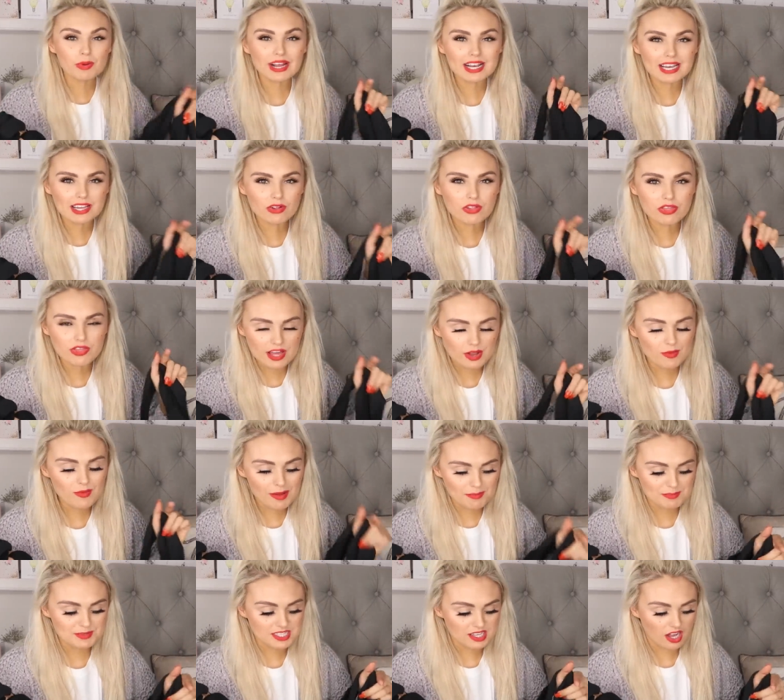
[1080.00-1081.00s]
Pretty Little Thing
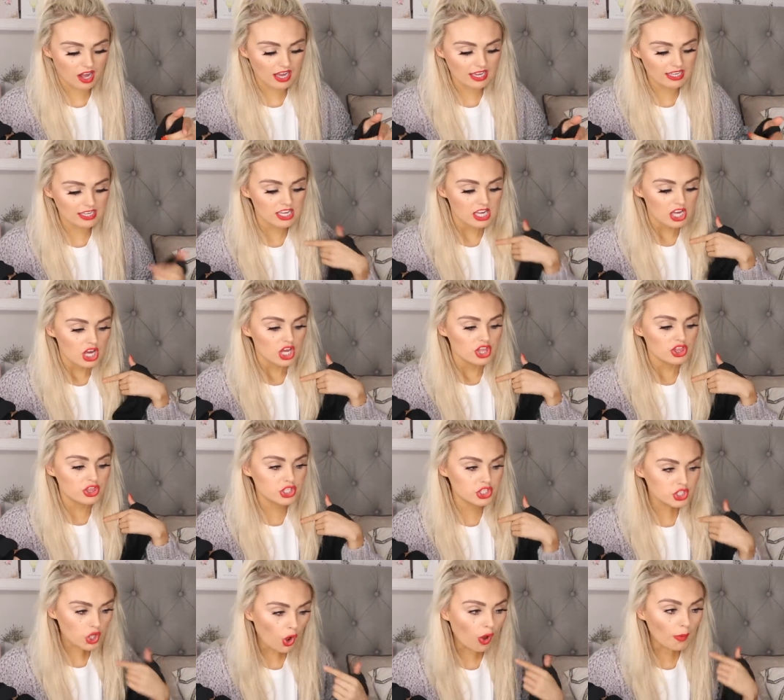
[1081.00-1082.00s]
website,
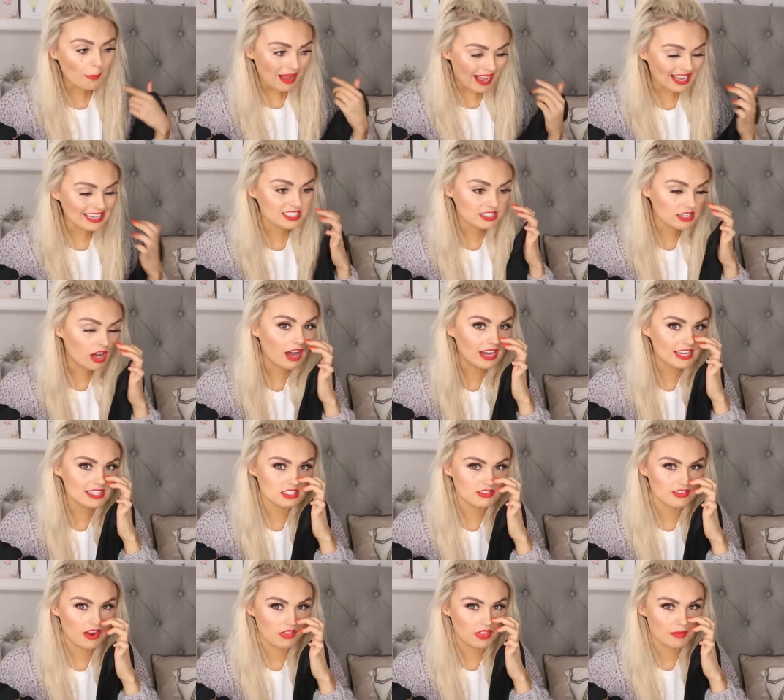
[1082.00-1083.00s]
the top had
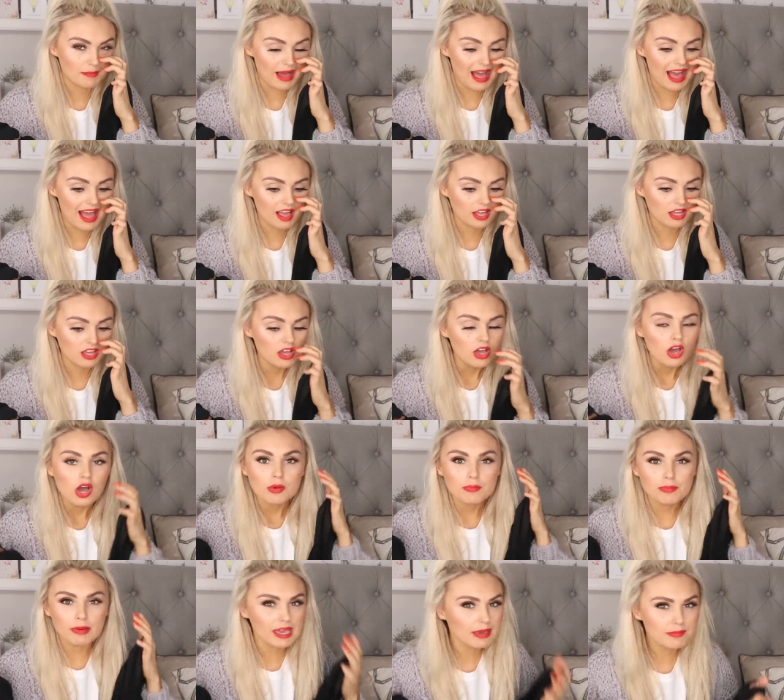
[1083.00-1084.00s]
ties around the back,
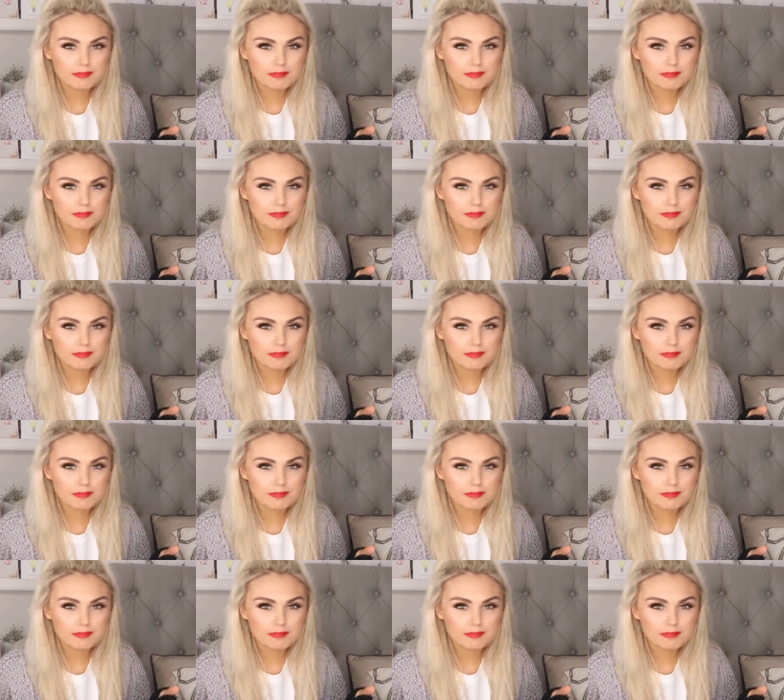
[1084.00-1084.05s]
but